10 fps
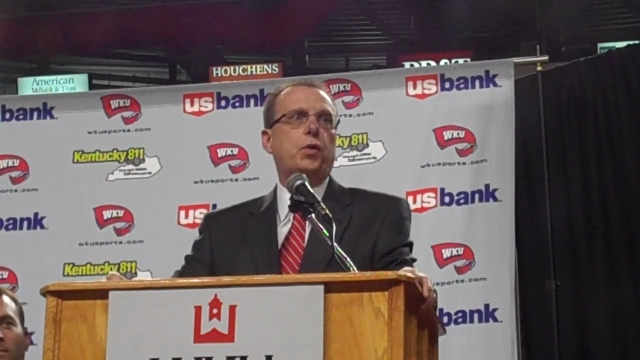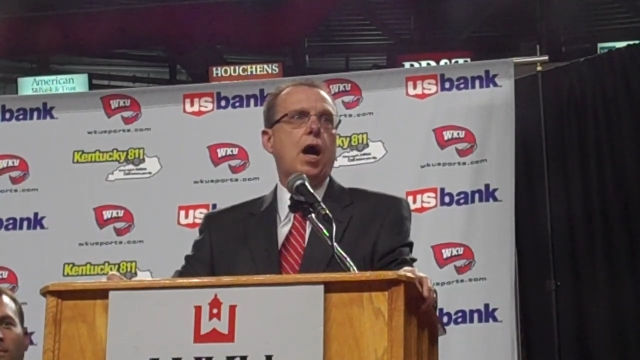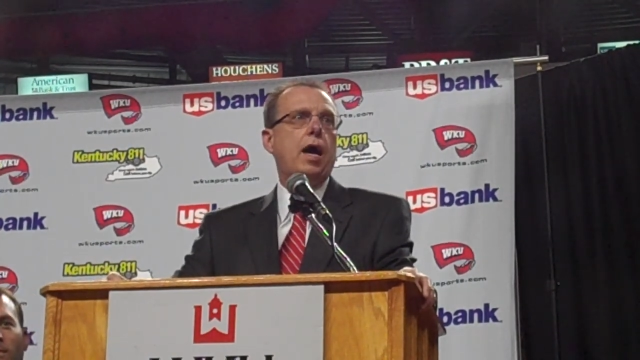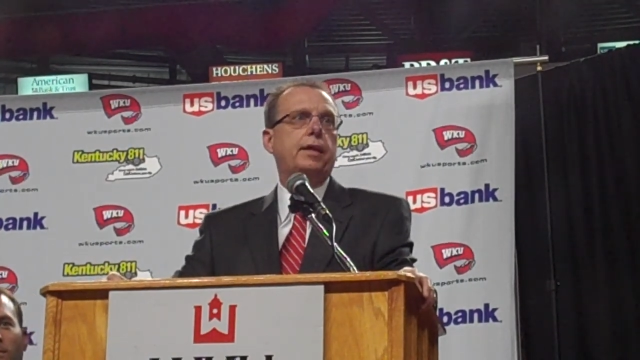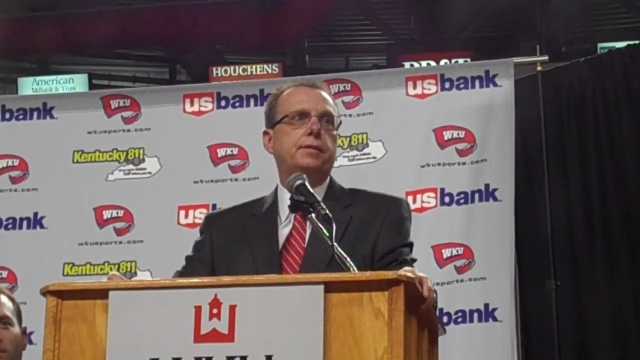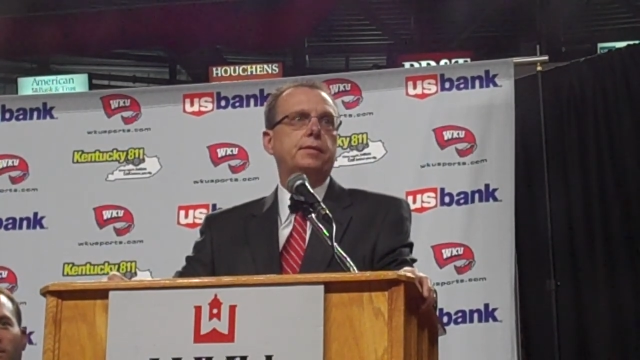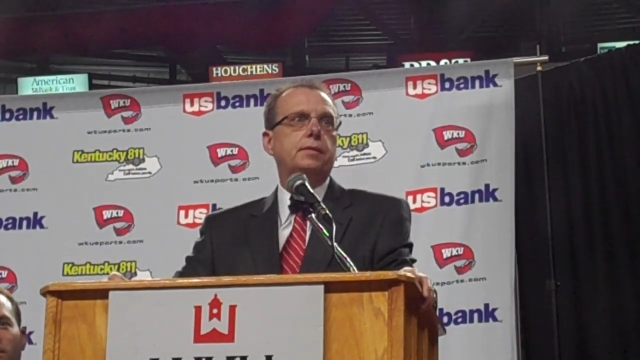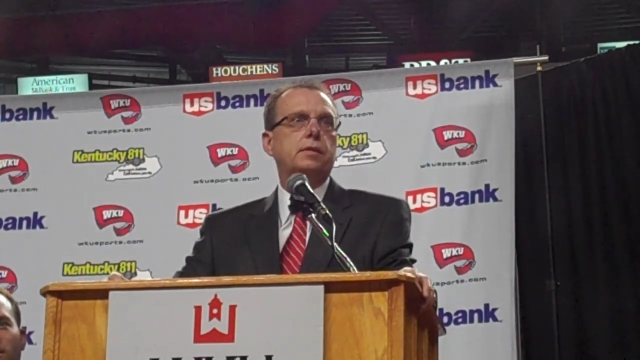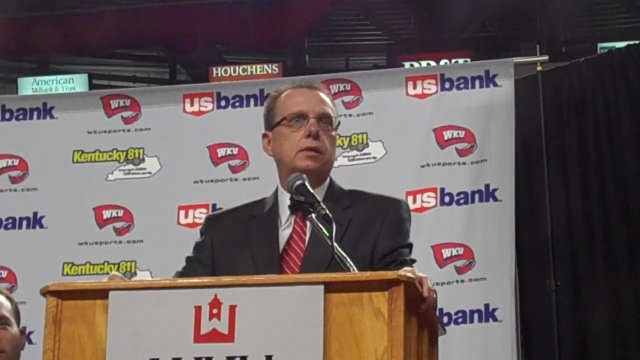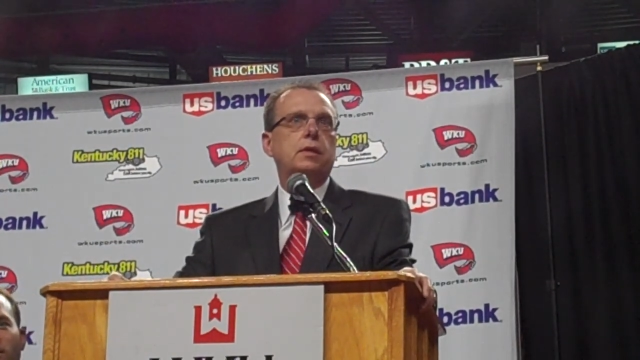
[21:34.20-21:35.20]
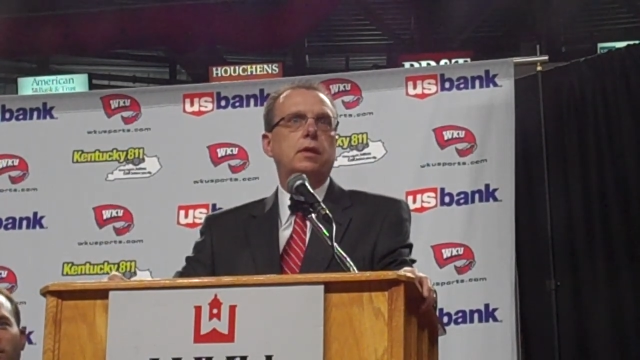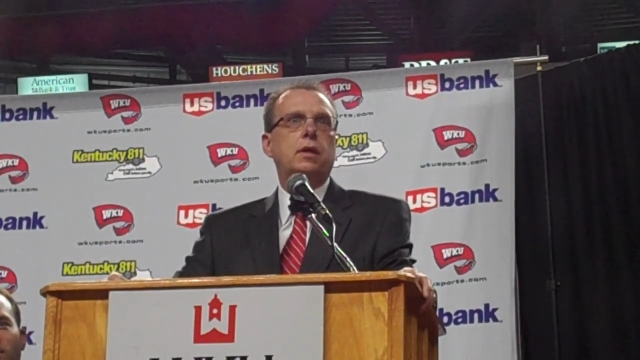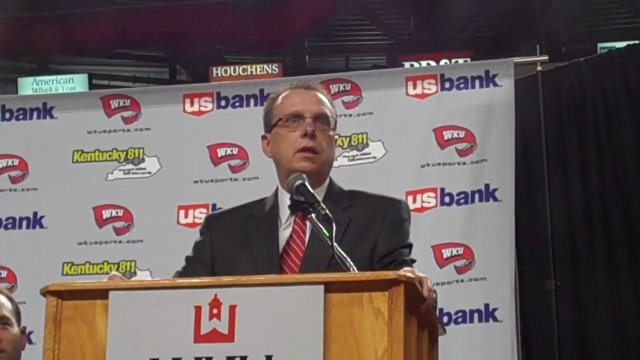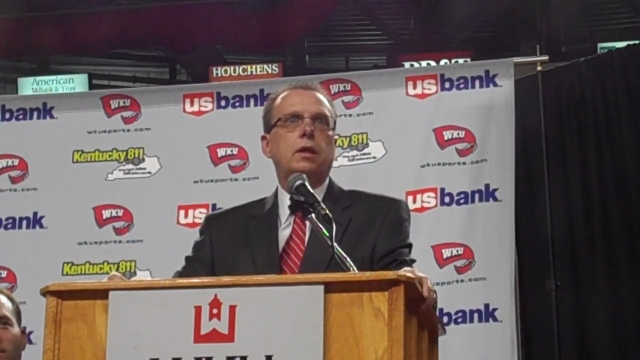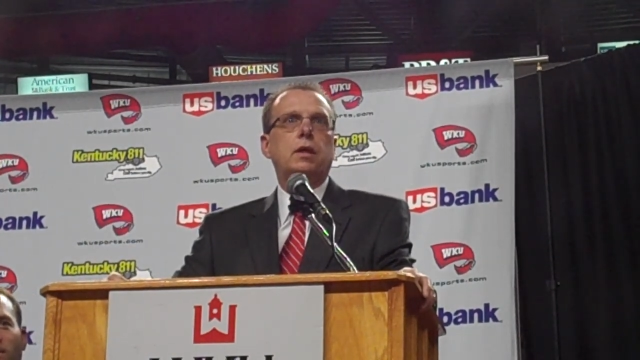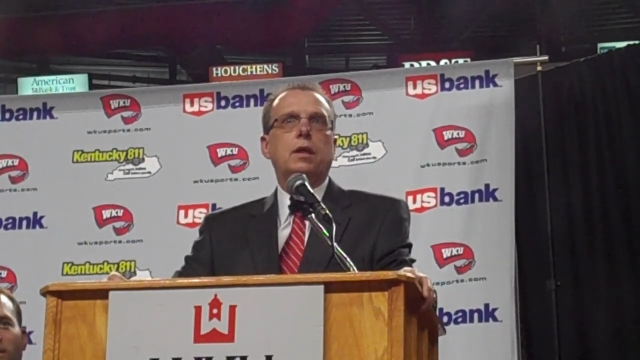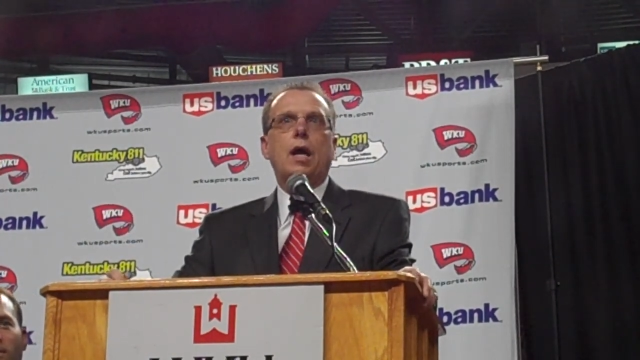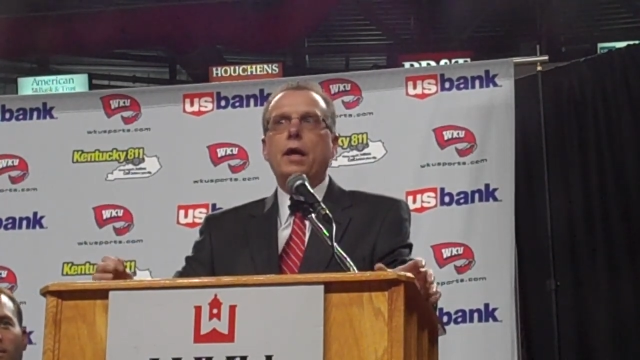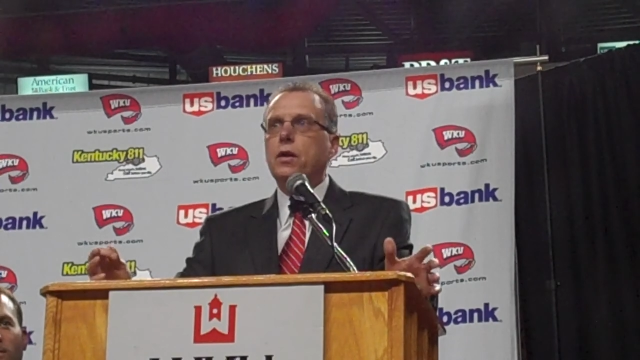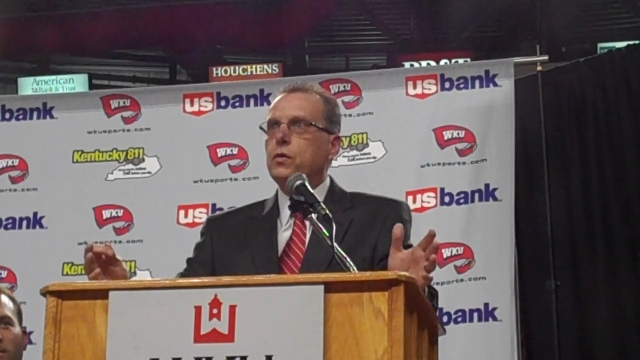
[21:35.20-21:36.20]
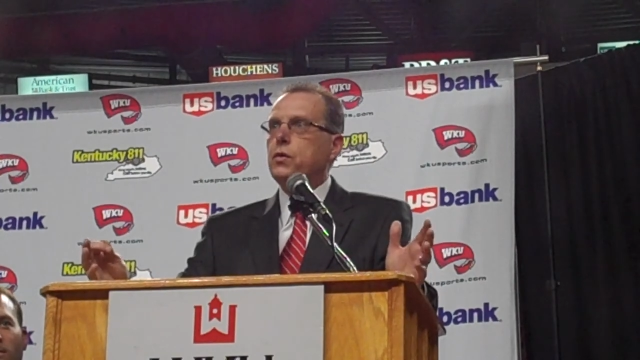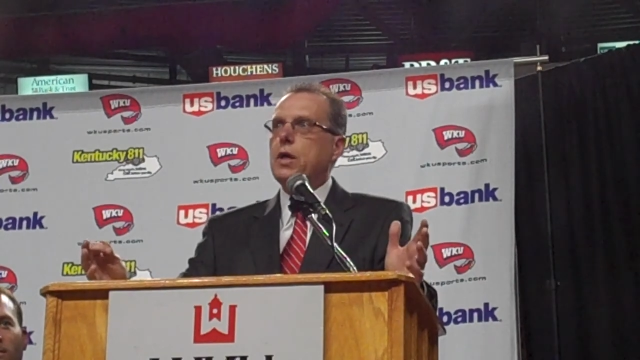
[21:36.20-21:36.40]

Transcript: Pride. I know you